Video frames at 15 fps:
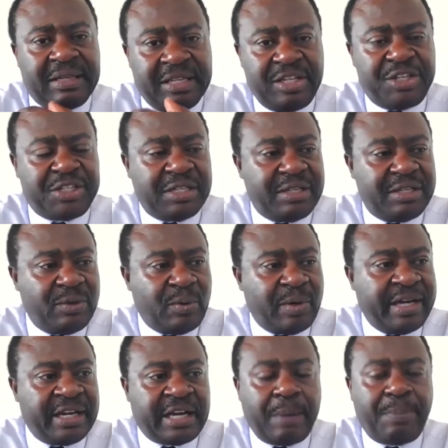Initially, there
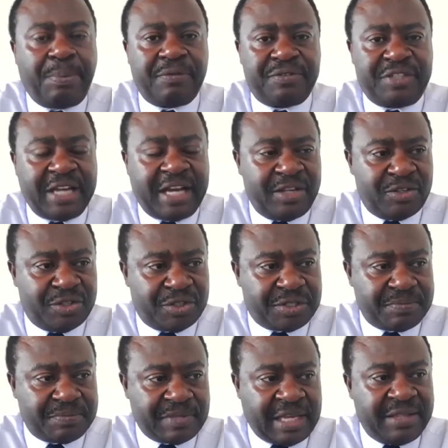were a couple of
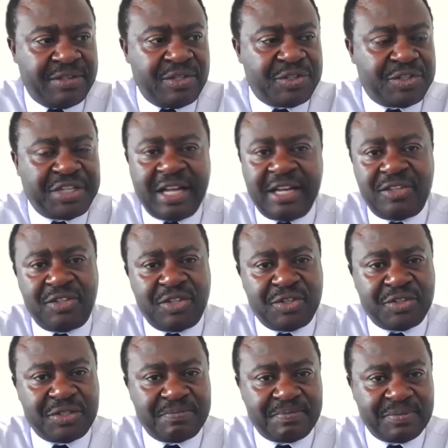challenges, and these
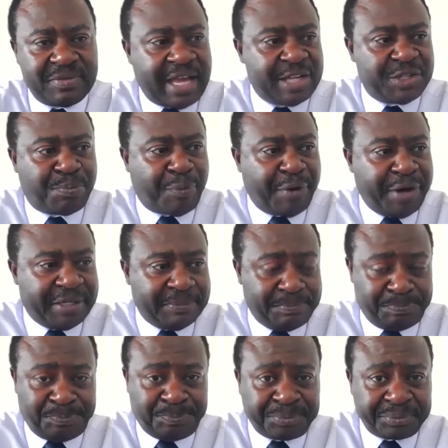challenges are spread.
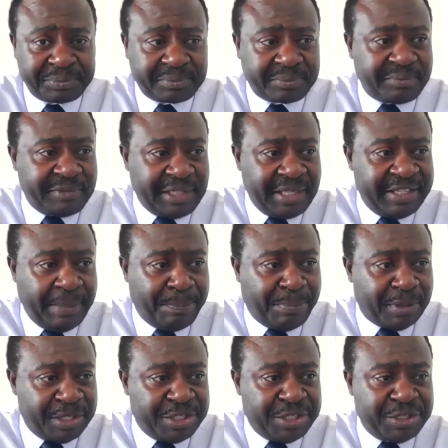They are
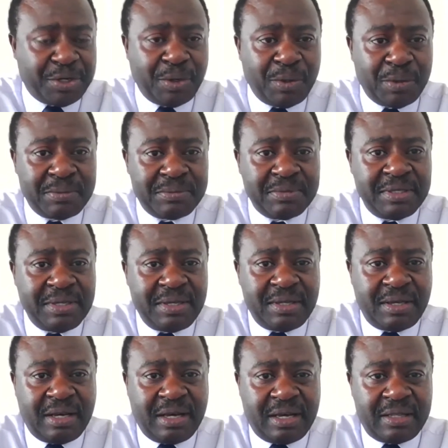political,
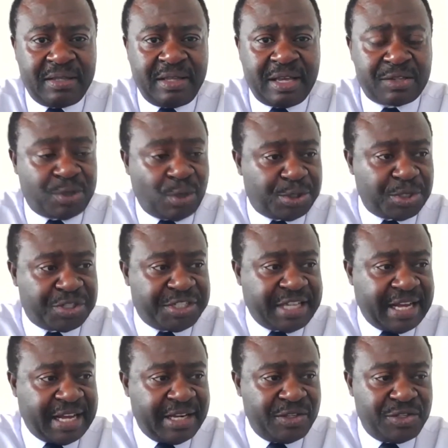they are social
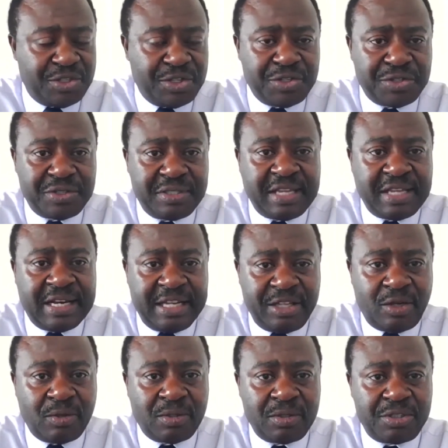challenges, they are
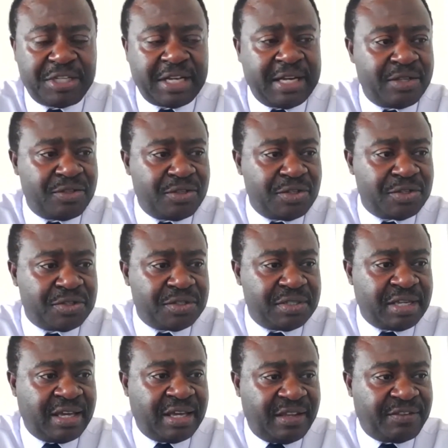legal challenges,
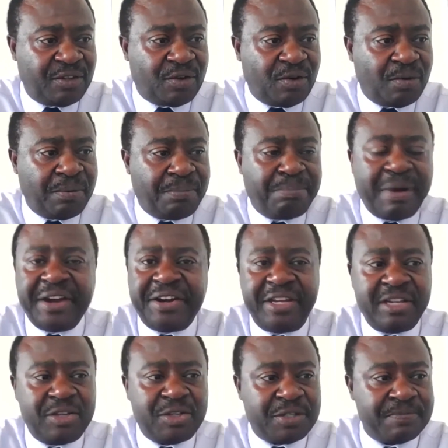they are ethical
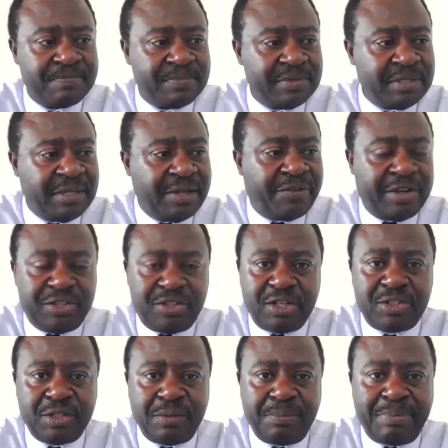barriers,
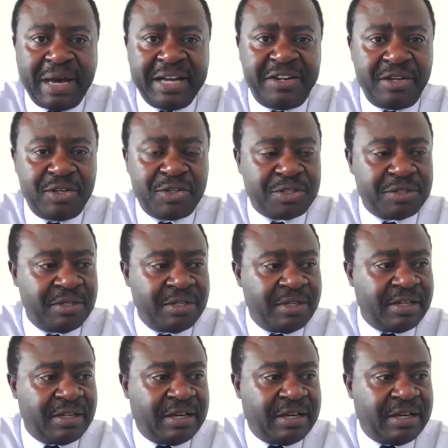regulatory barriers,